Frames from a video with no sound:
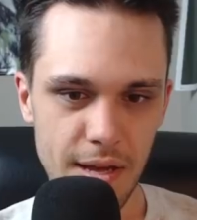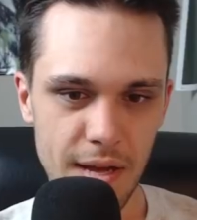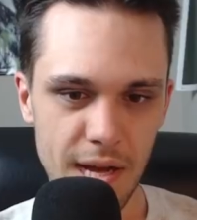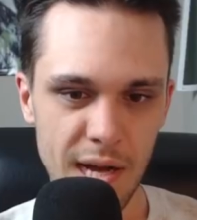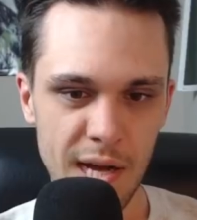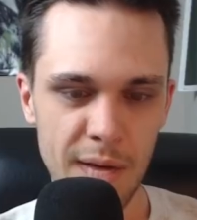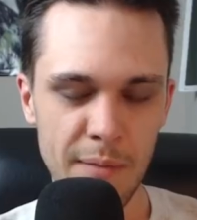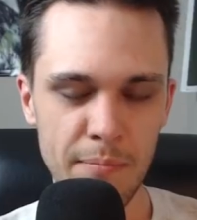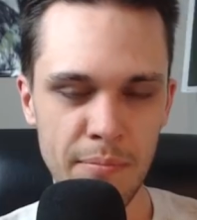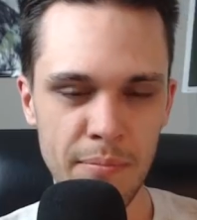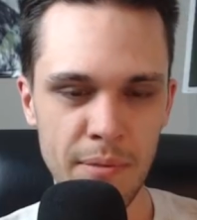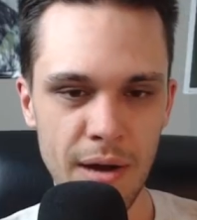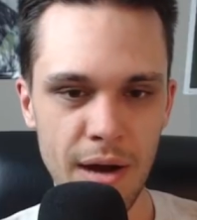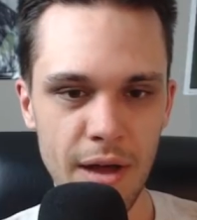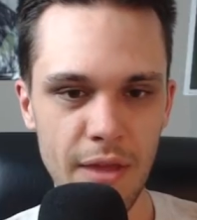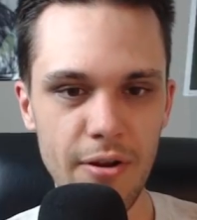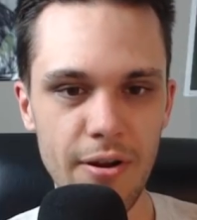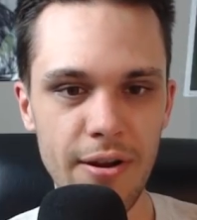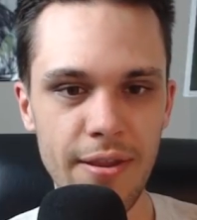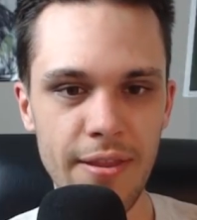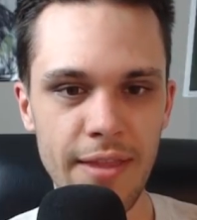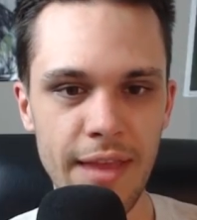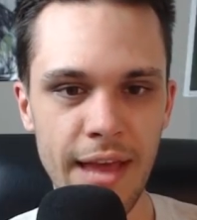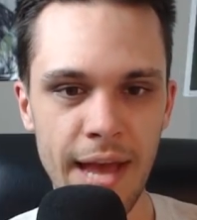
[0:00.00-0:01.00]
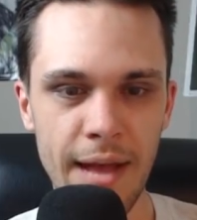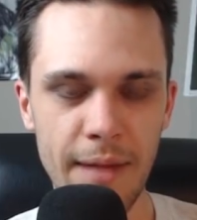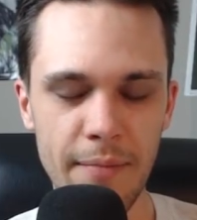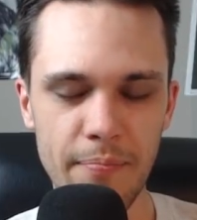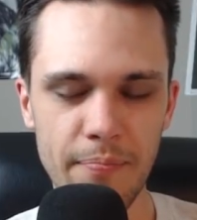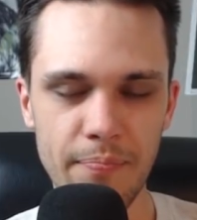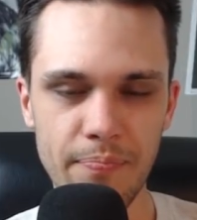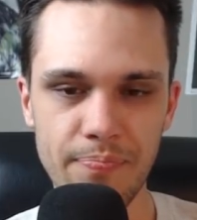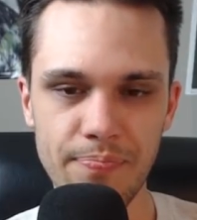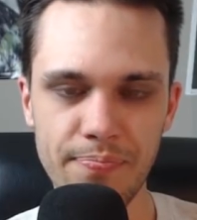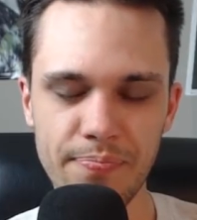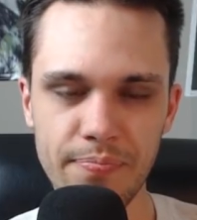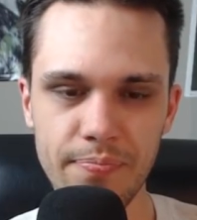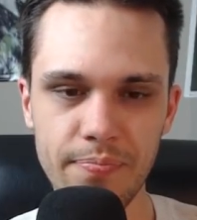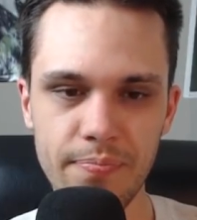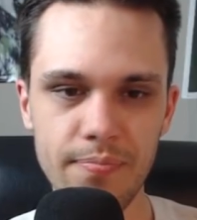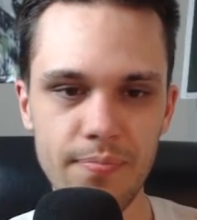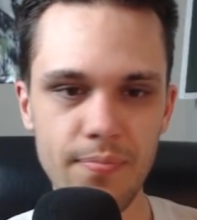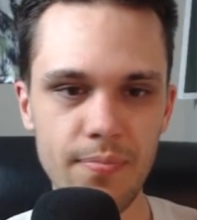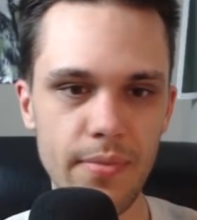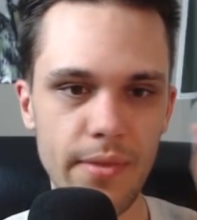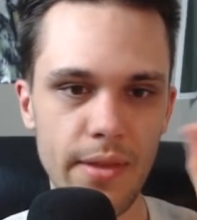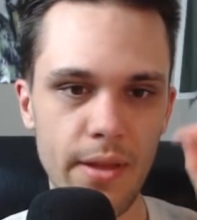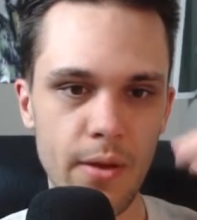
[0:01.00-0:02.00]
But other than that,
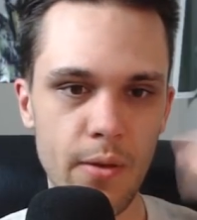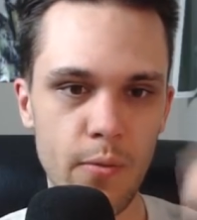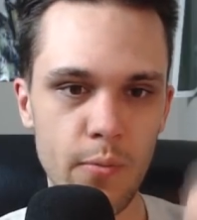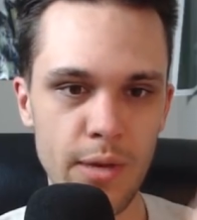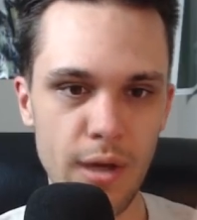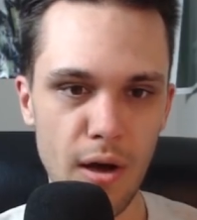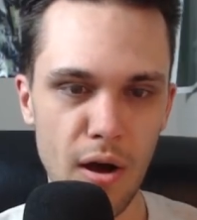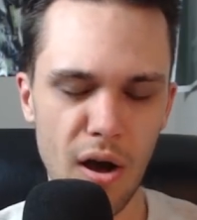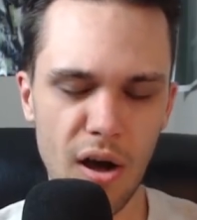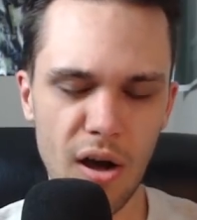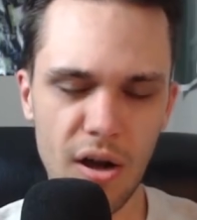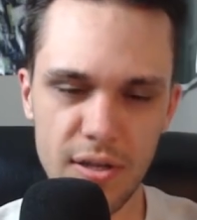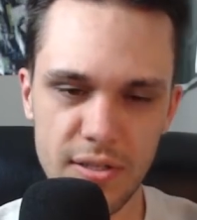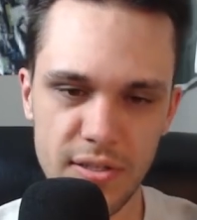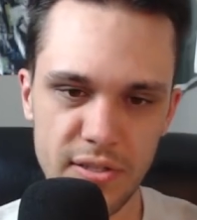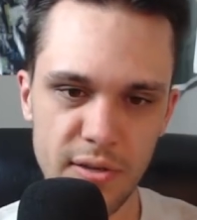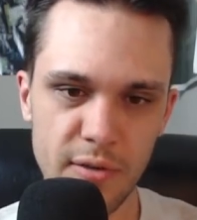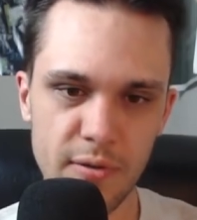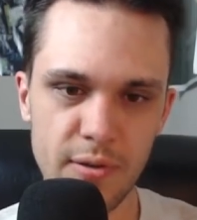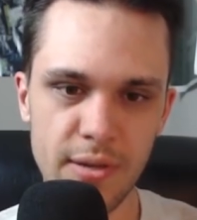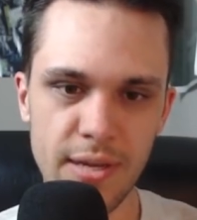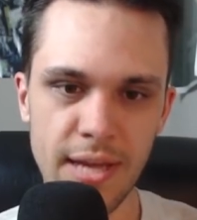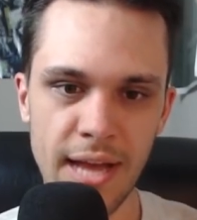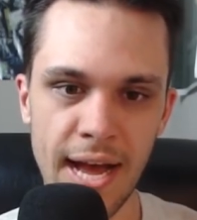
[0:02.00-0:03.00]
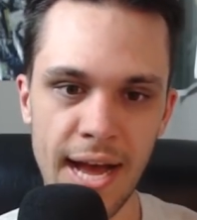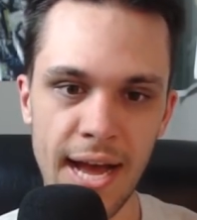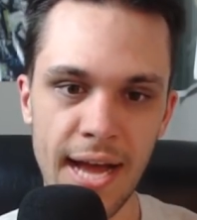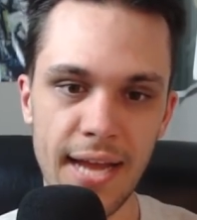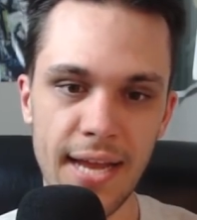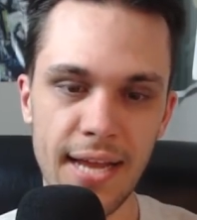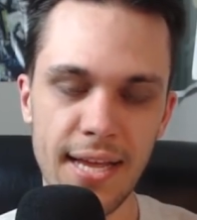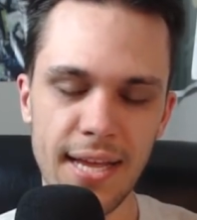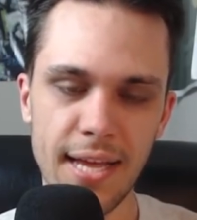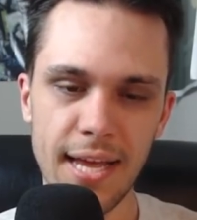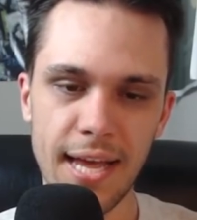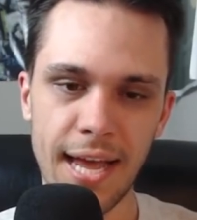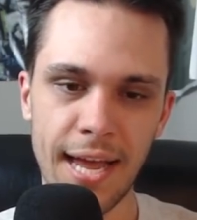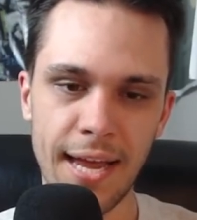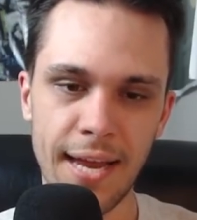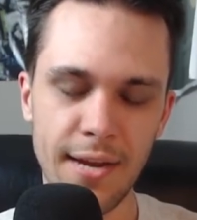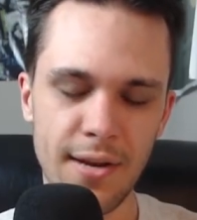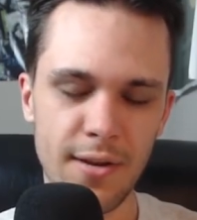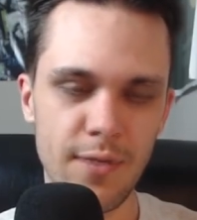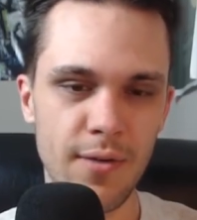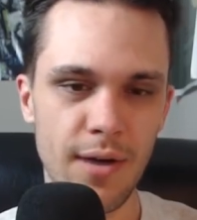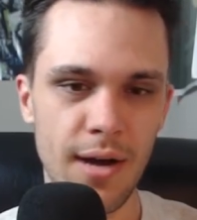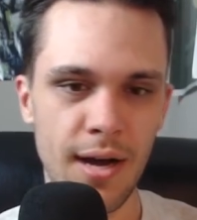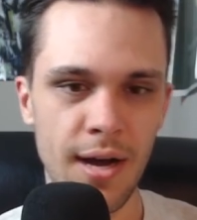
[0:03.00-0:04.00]
we also got
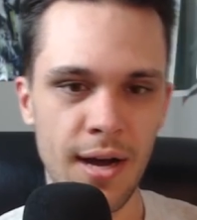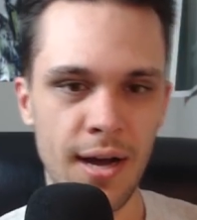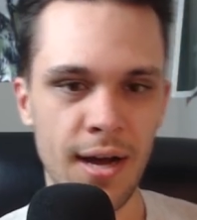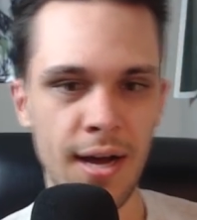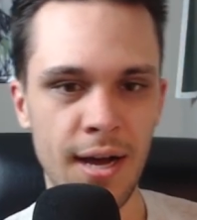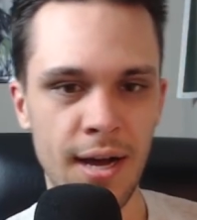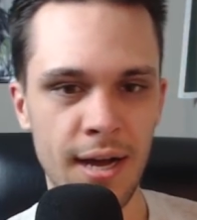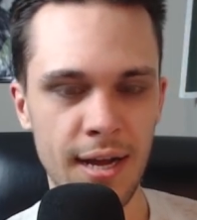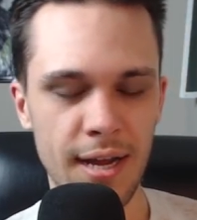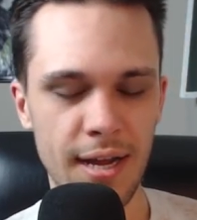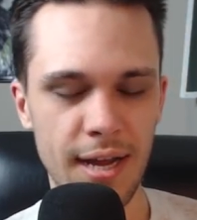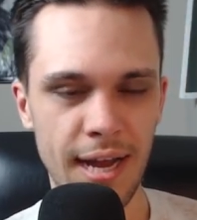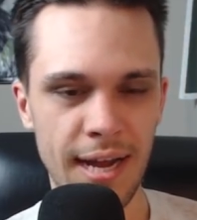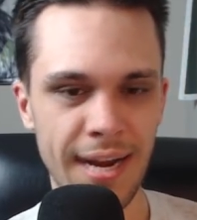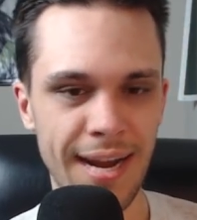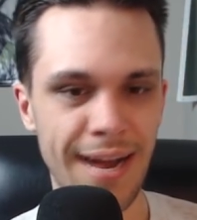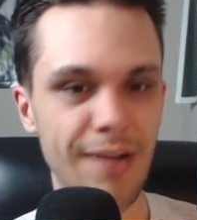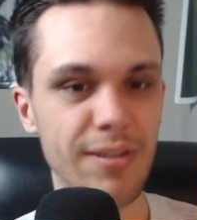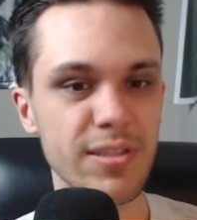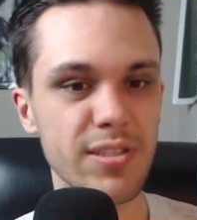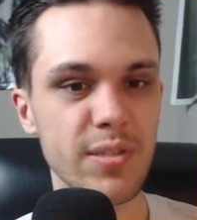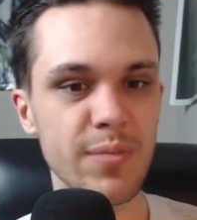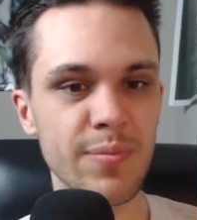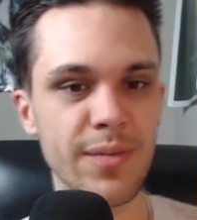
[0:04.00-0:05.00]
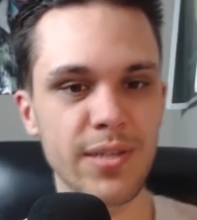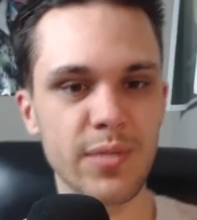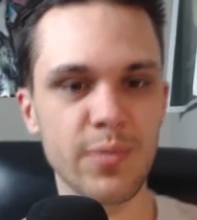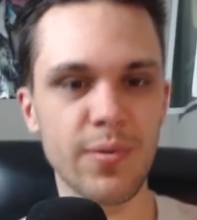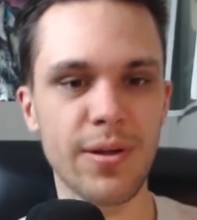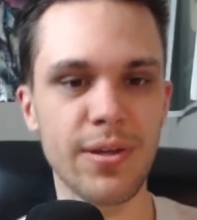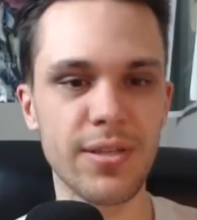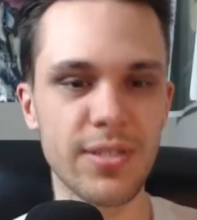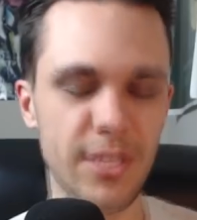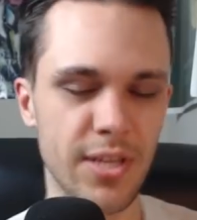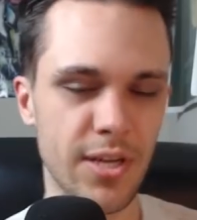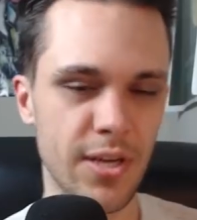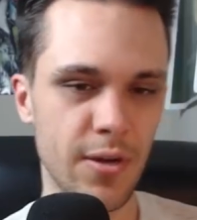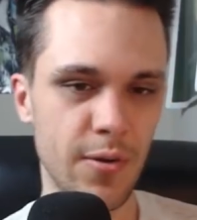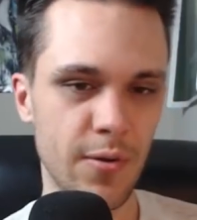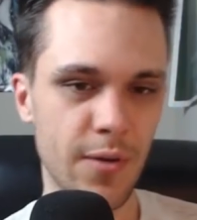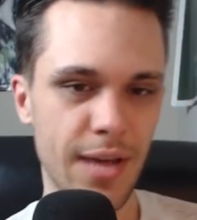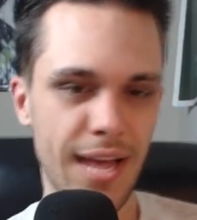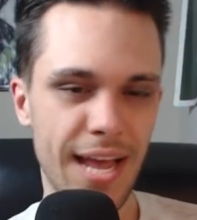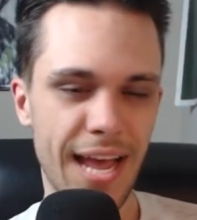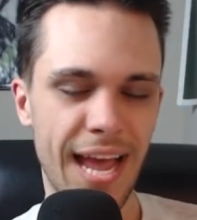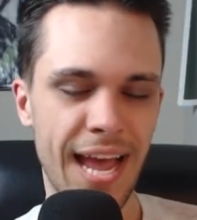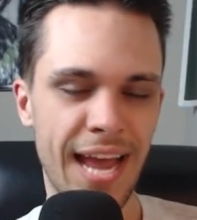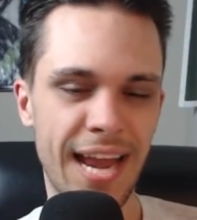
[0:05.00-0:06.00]
a new announcement as well
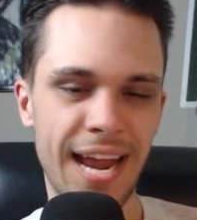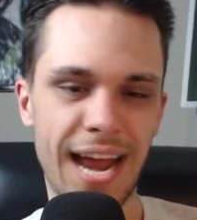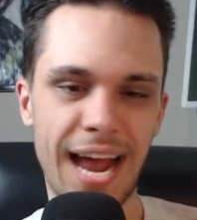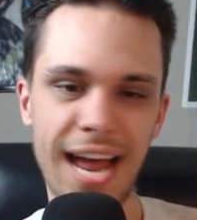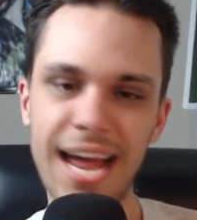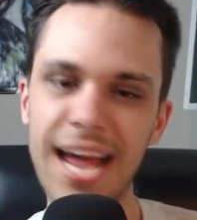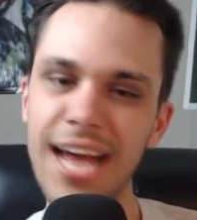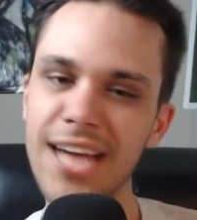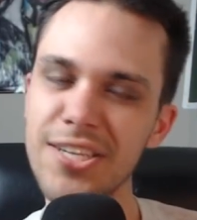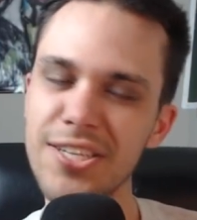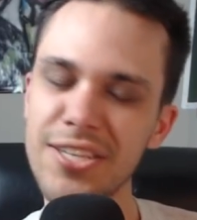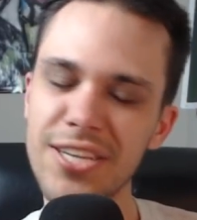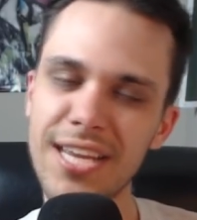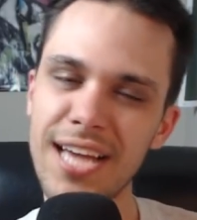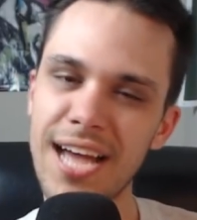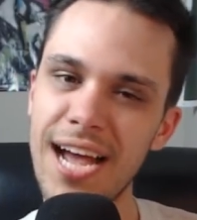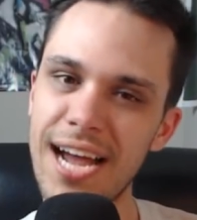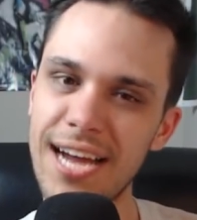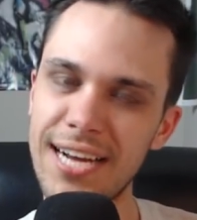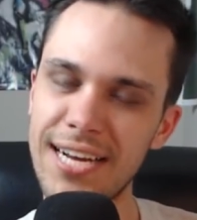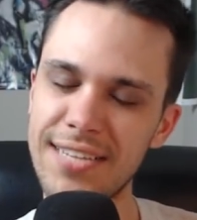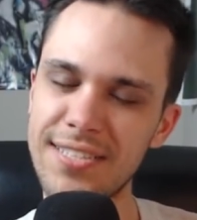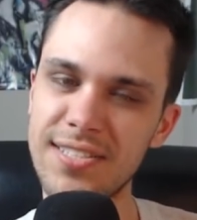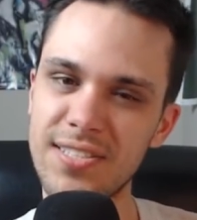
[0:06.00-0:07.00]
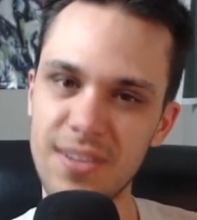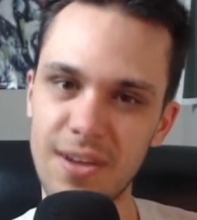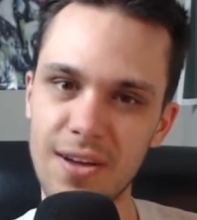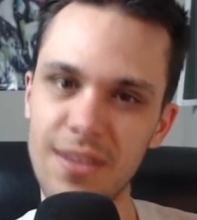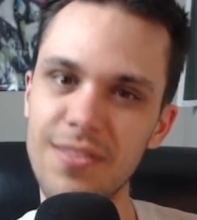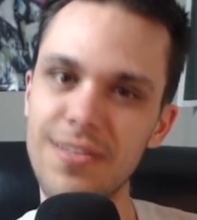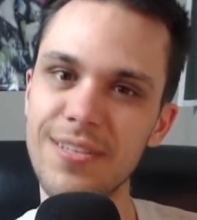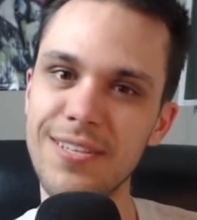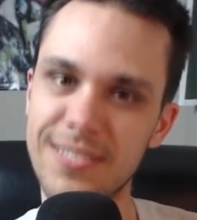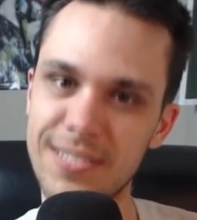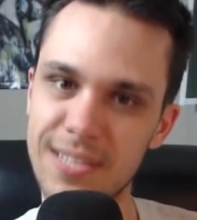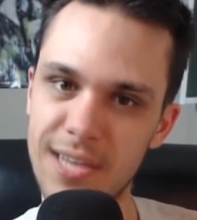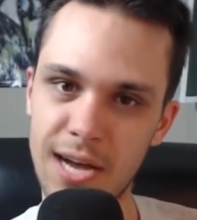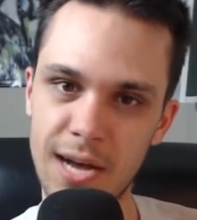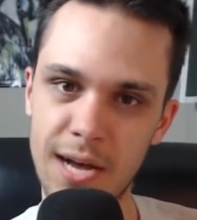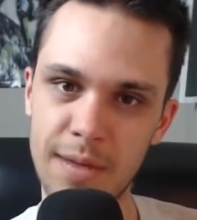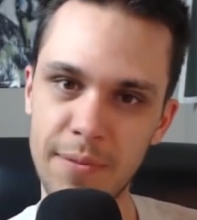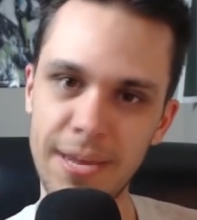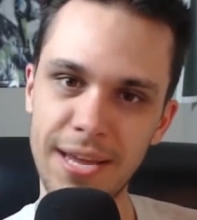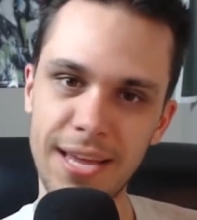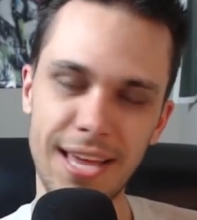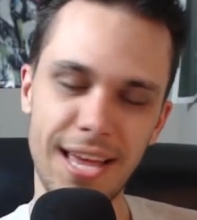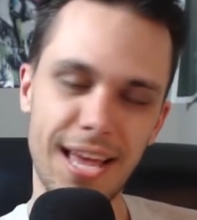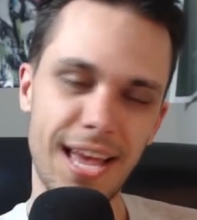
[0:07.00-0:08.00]
too, and I actually kind of saw this
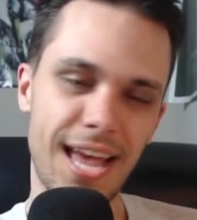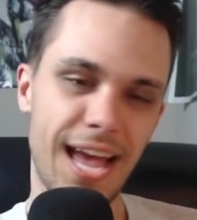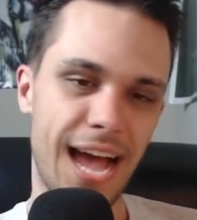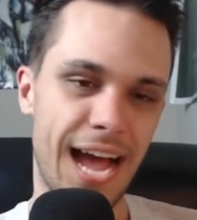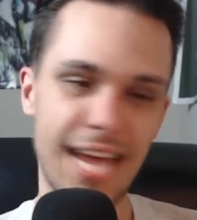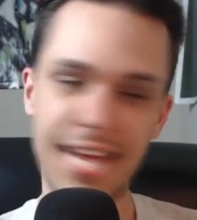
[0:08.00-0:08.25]
coming.